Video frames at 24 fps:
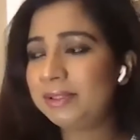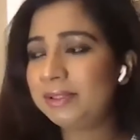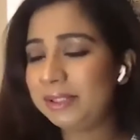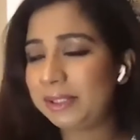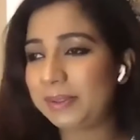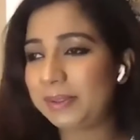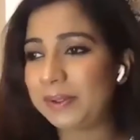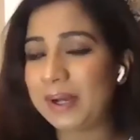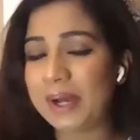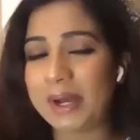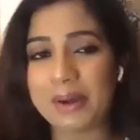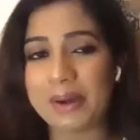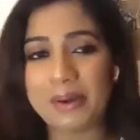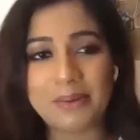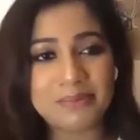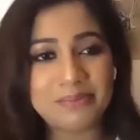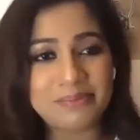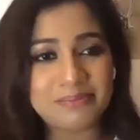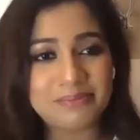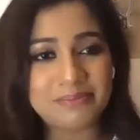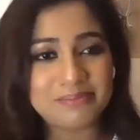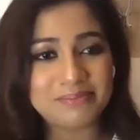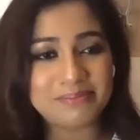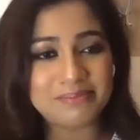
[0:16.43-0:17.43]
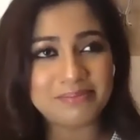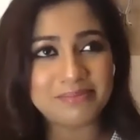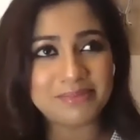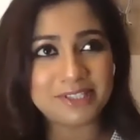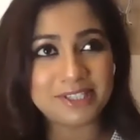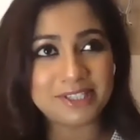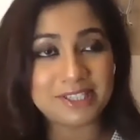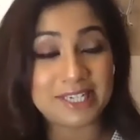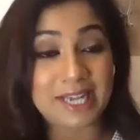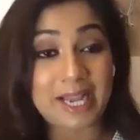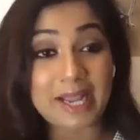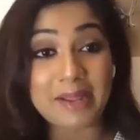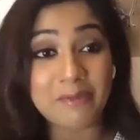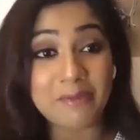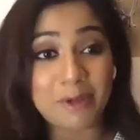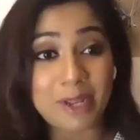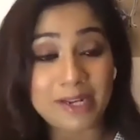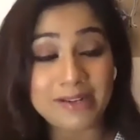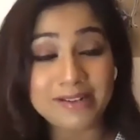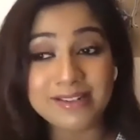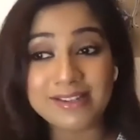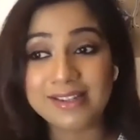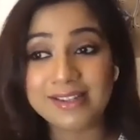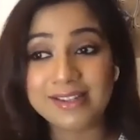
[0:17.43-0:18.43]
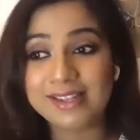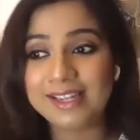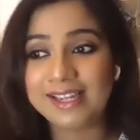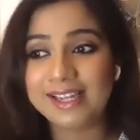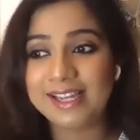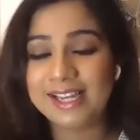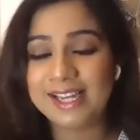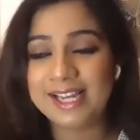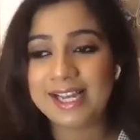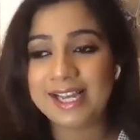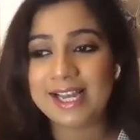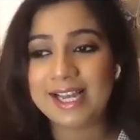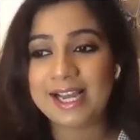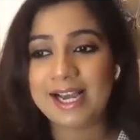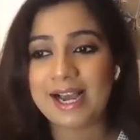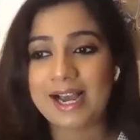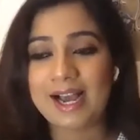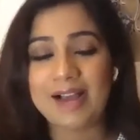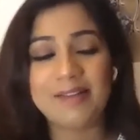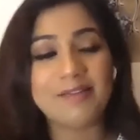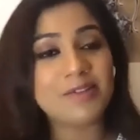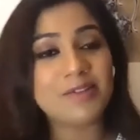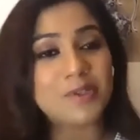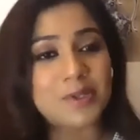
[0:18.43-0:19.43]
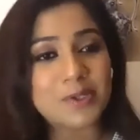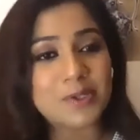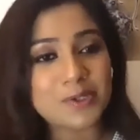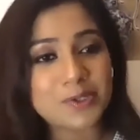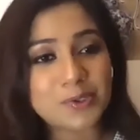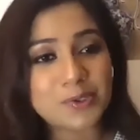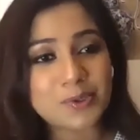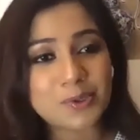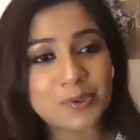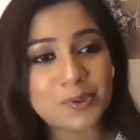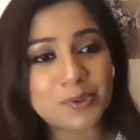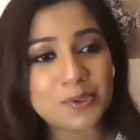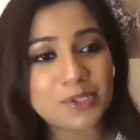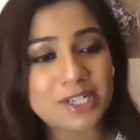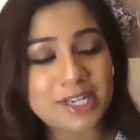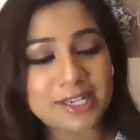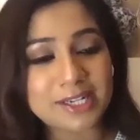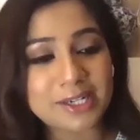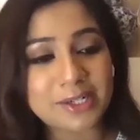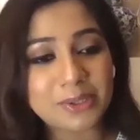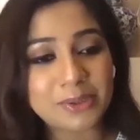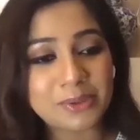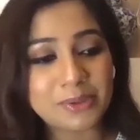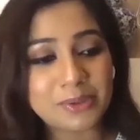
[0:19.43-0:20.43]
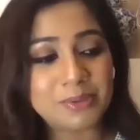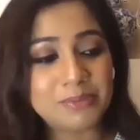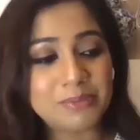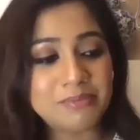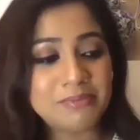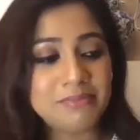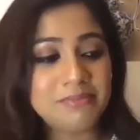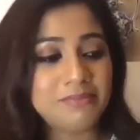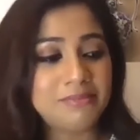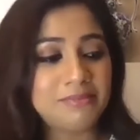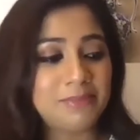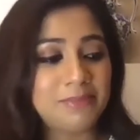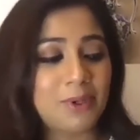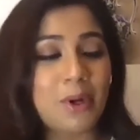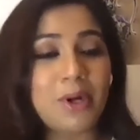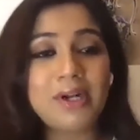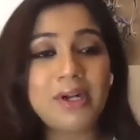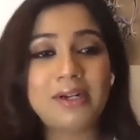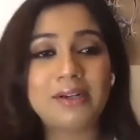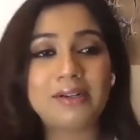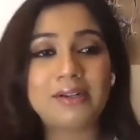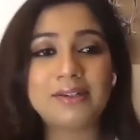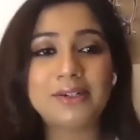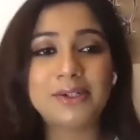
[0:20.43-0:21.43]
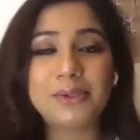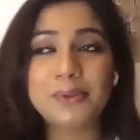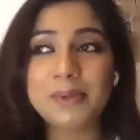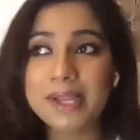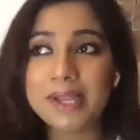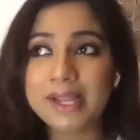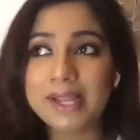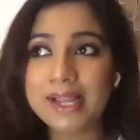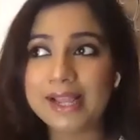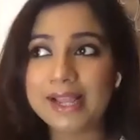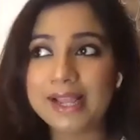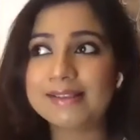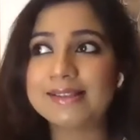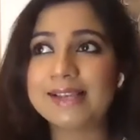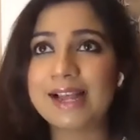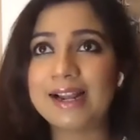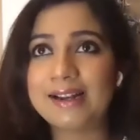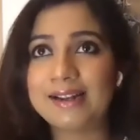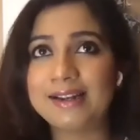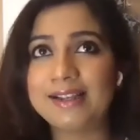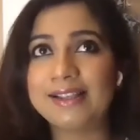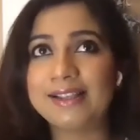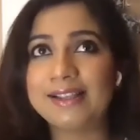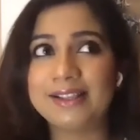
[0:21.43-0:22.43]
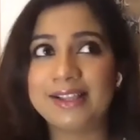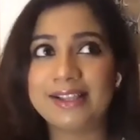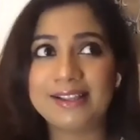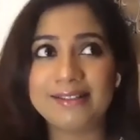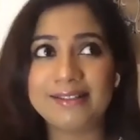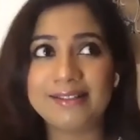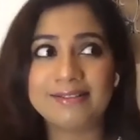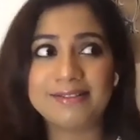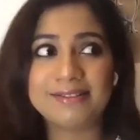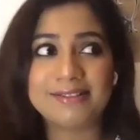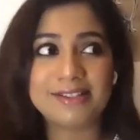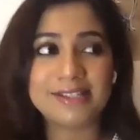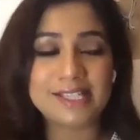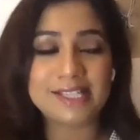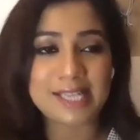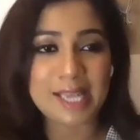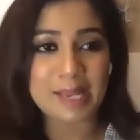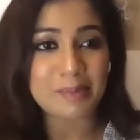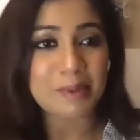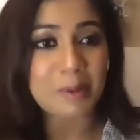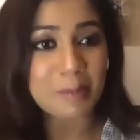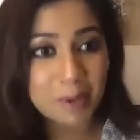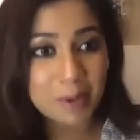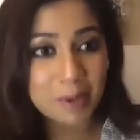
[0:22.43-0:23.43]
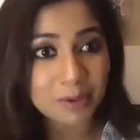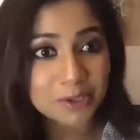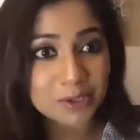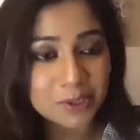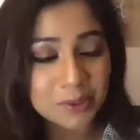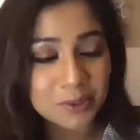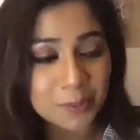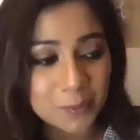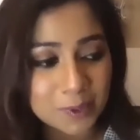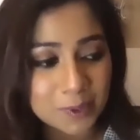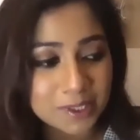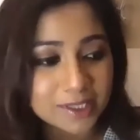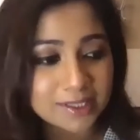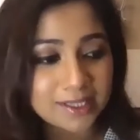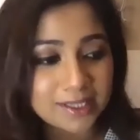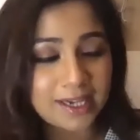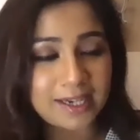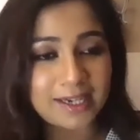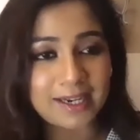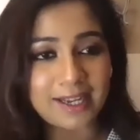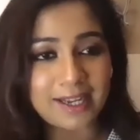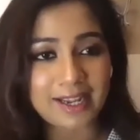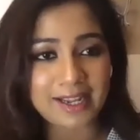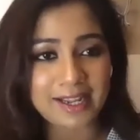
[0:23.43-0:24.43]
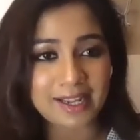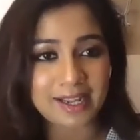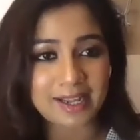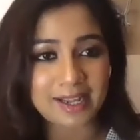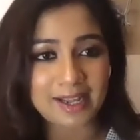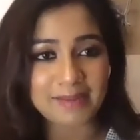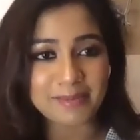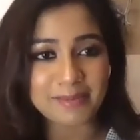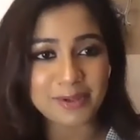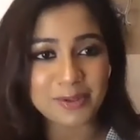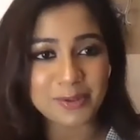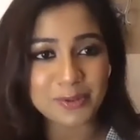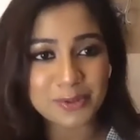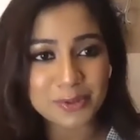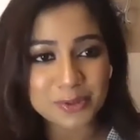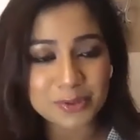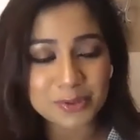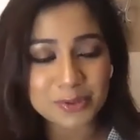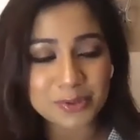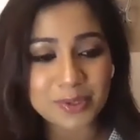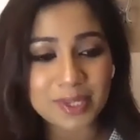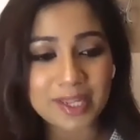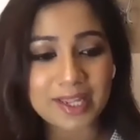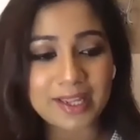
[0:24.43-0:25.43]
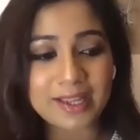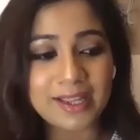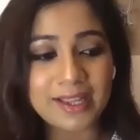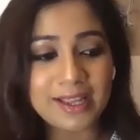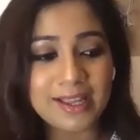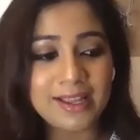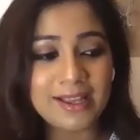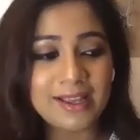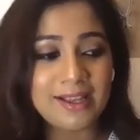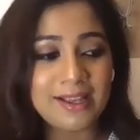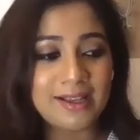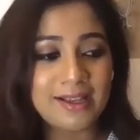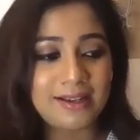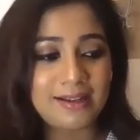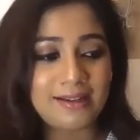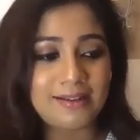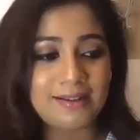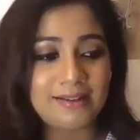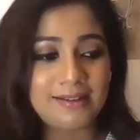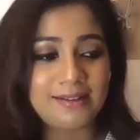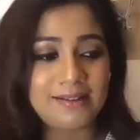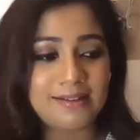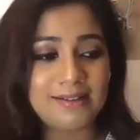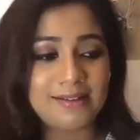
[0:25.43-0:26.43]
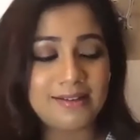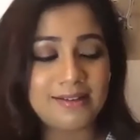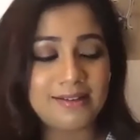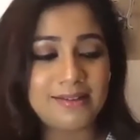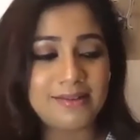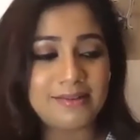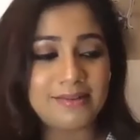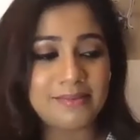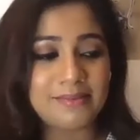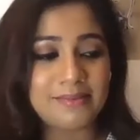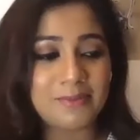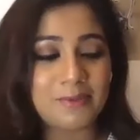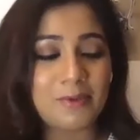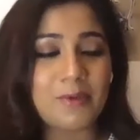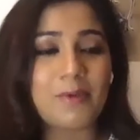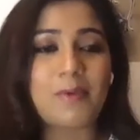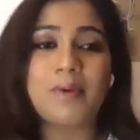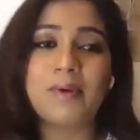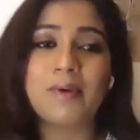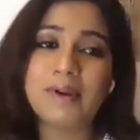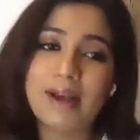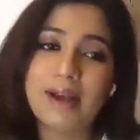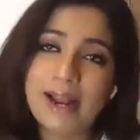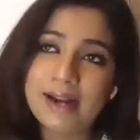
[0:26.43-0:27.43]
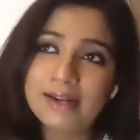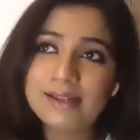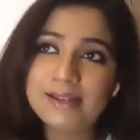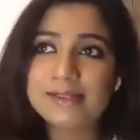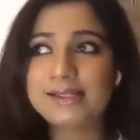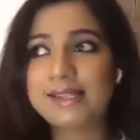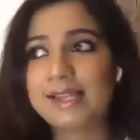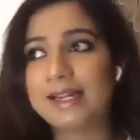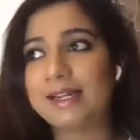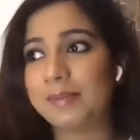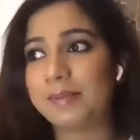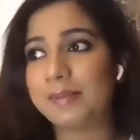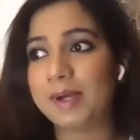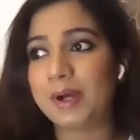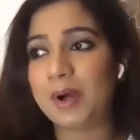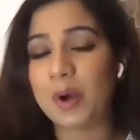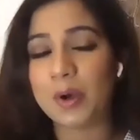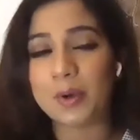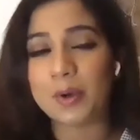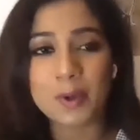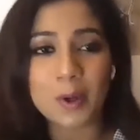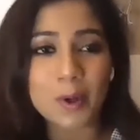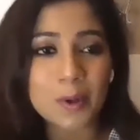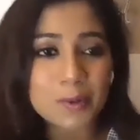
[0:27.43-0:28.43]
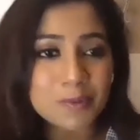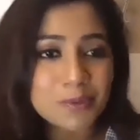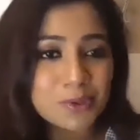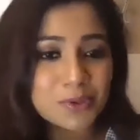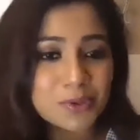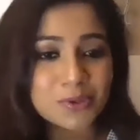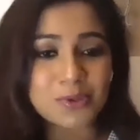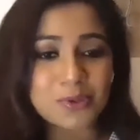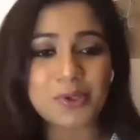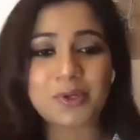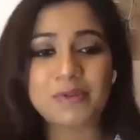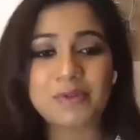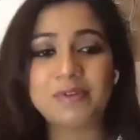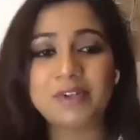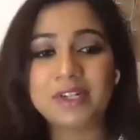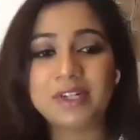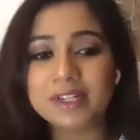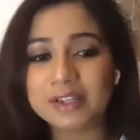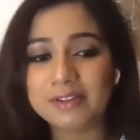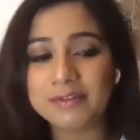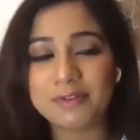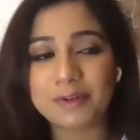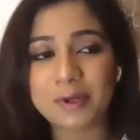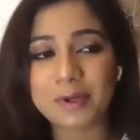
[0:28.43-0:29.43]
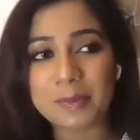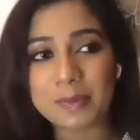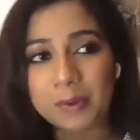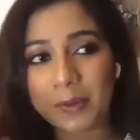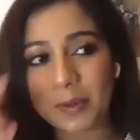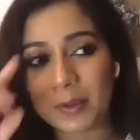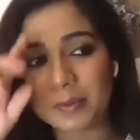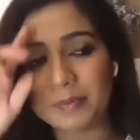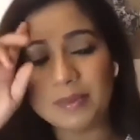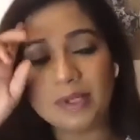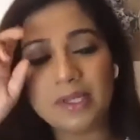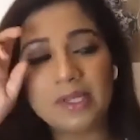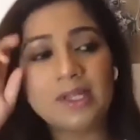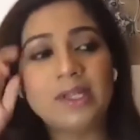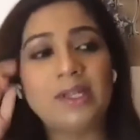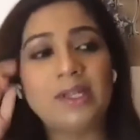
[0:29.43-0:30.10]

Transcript: you know how the time went. I was also stuck at home, not uh, doing exactly the same amount of work that I am used to doing. Um, I had set up a home, home studio, working from home